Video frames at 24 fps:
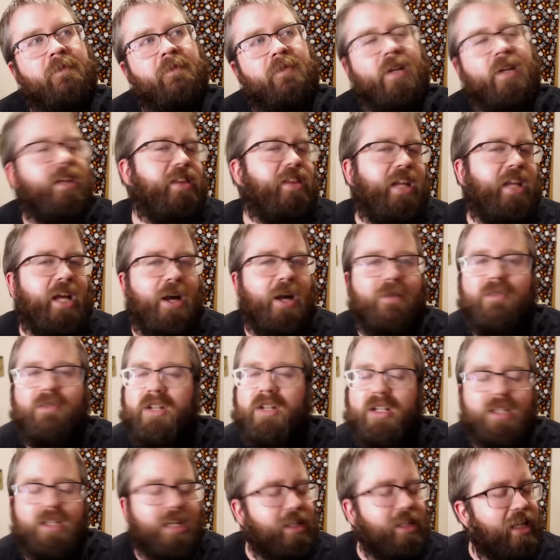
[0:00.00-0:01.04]
I can think of.
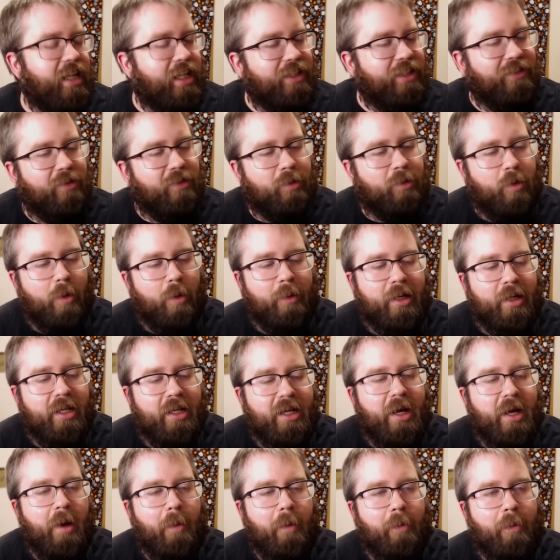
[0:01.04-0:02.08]
Not that I can think of at the moment.
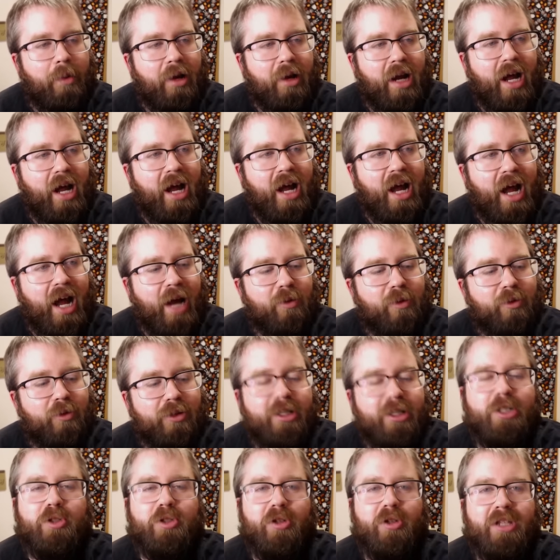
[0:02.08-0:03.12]
But uh, I really
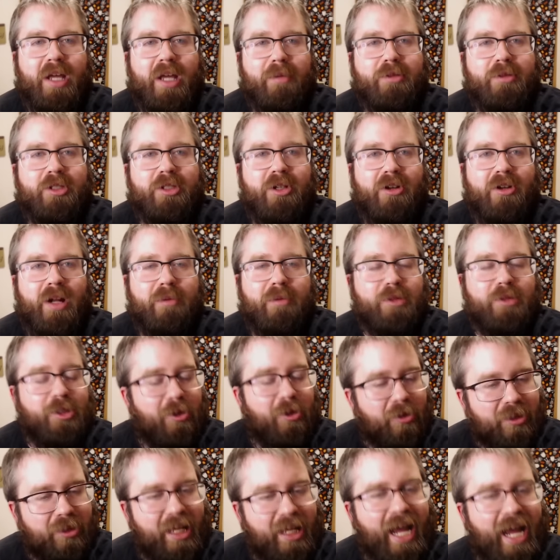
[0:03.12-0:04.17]
enjoyed the episode. I'm
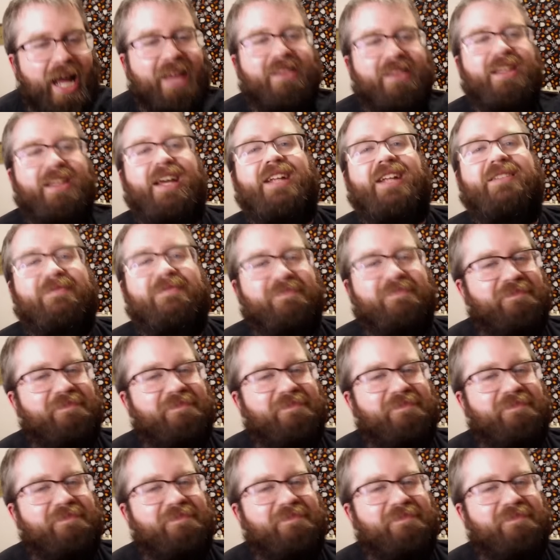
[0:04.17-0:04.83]
so glad that